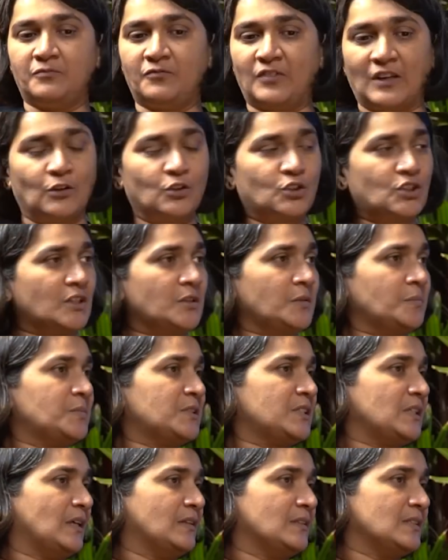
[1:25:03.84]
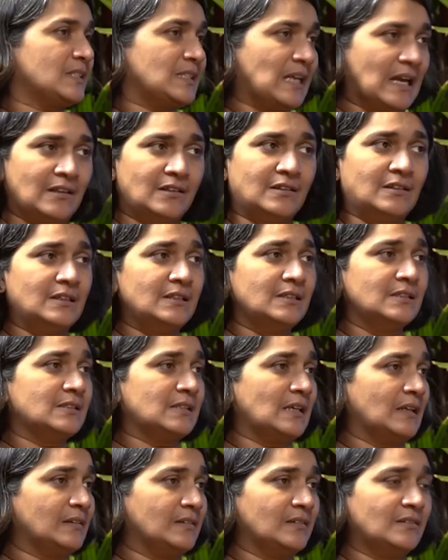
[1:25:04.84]
fellowships and salaries
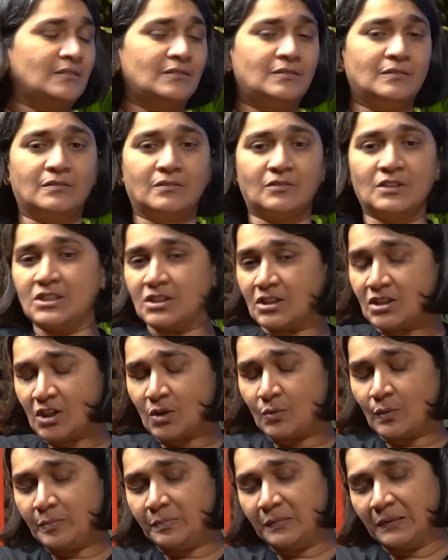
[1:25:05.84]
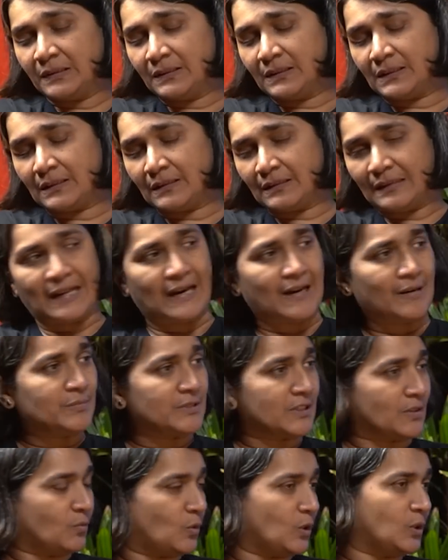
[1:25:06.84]
and research equipment and
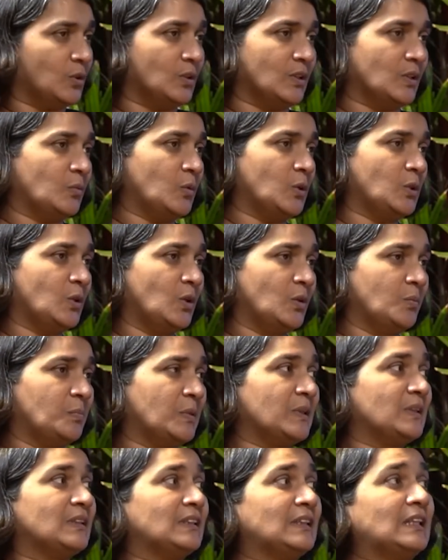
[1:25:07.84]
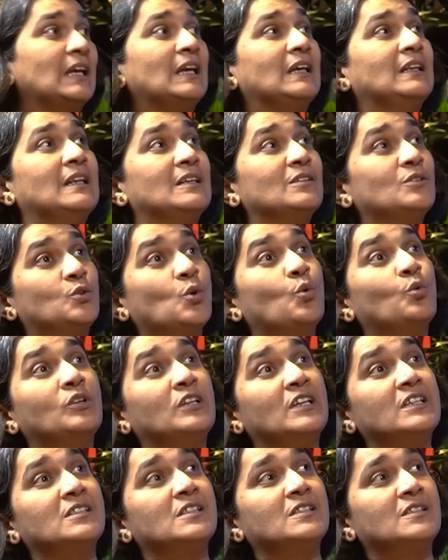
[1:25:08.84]
labs and whatnot, but they don't
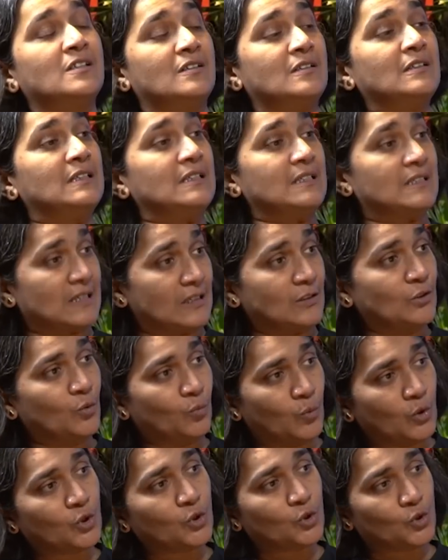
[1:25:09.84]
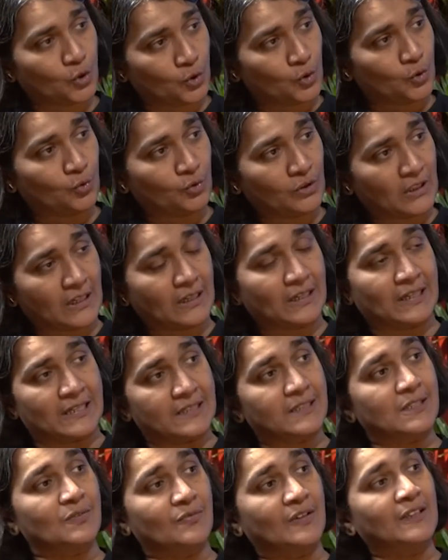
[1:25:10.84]
necessarily tell you what you should do. There are
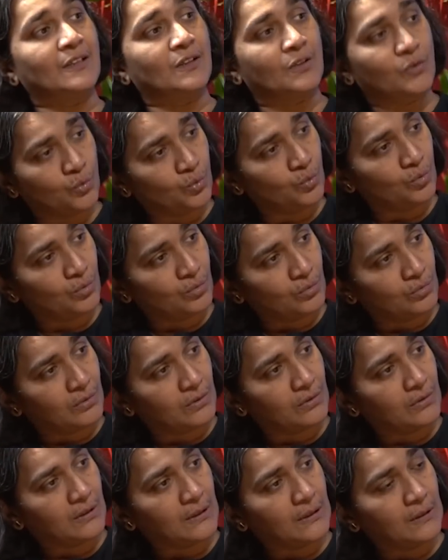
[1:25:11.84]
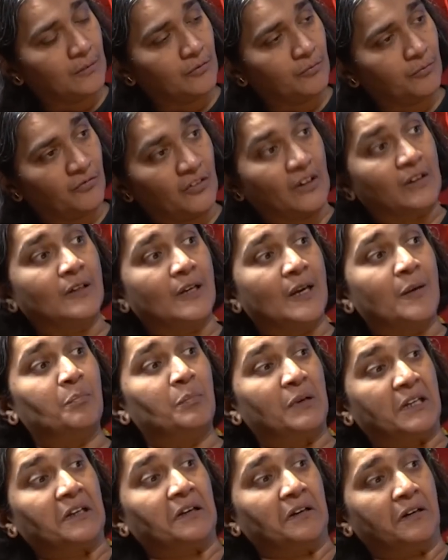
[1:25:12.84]
cases where they do fund a
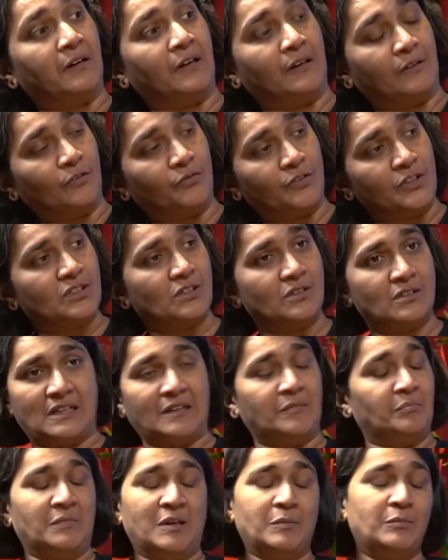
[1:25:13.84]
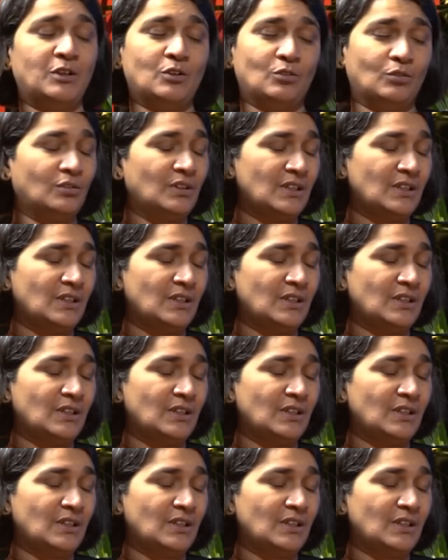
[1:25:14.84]
particular kind of research, like maybe,